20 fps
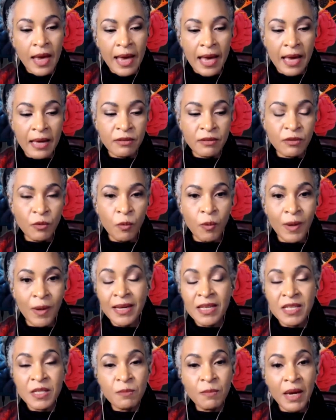And what
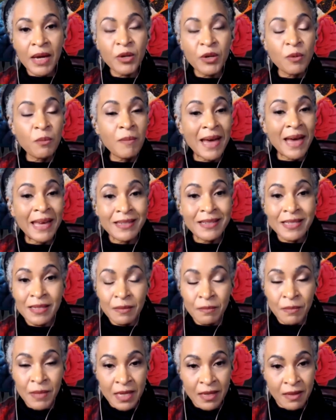does my
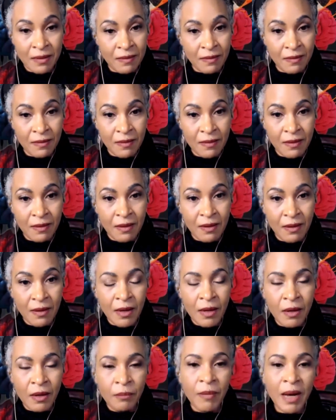humanity mean?
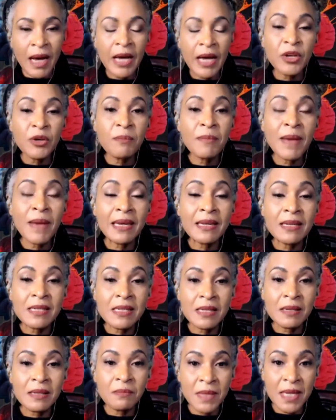My
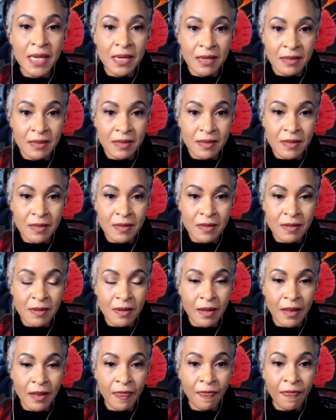humanity
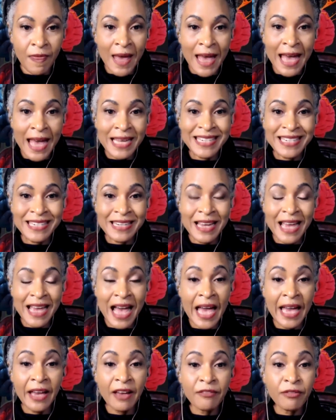means that
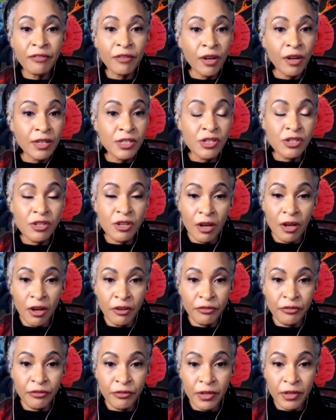I have lots
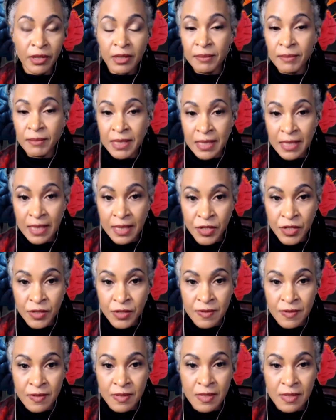of
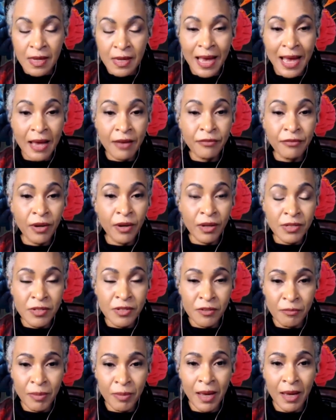limitations. I have
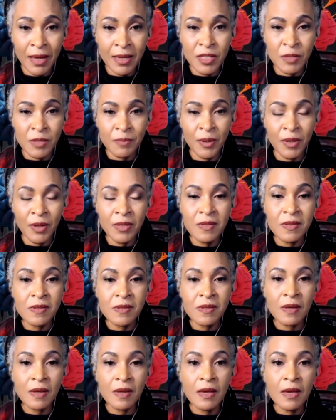lots of blind
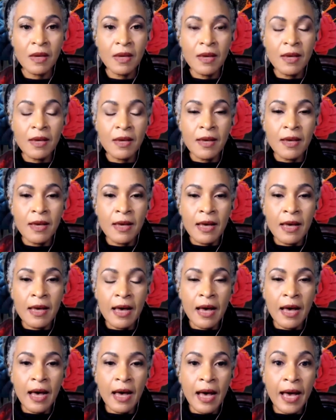spots.
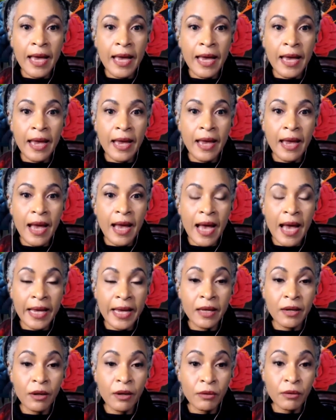I
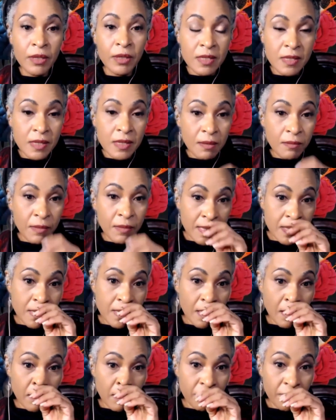can only see
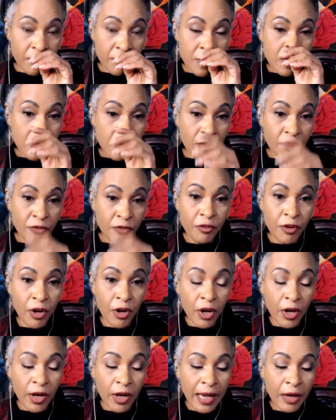myself so
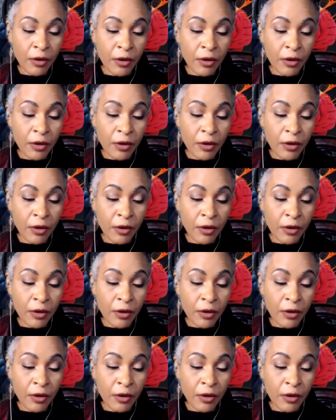far.